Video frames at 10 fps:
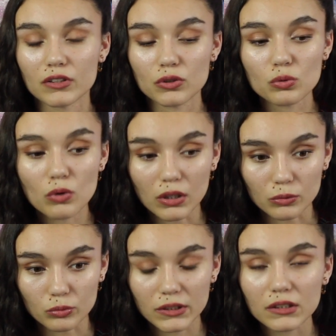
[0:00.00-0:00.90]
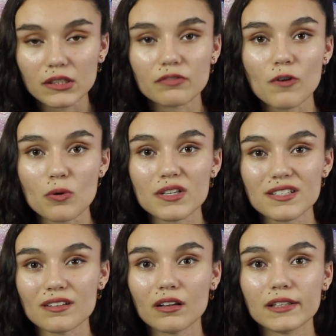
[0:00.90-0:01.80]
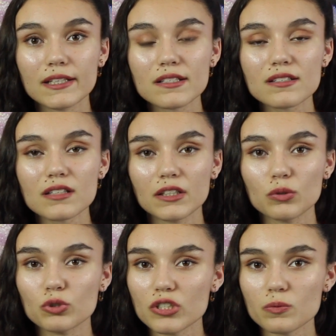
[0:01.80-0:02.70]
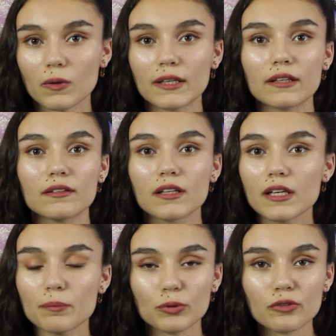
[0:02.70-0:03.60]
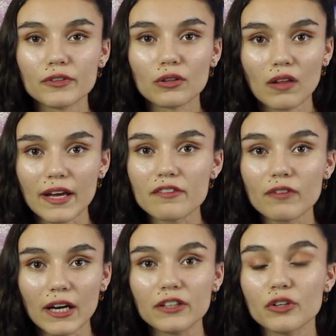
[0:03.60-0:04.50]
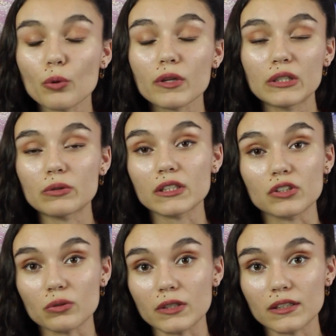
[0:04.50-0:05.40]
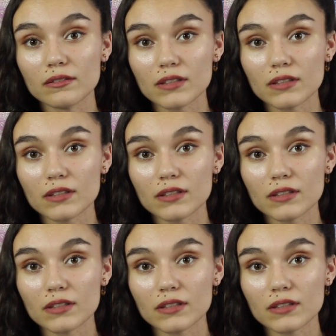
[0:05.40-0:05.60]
you are really focused on this and you just want to improve your life, I know that you can do it,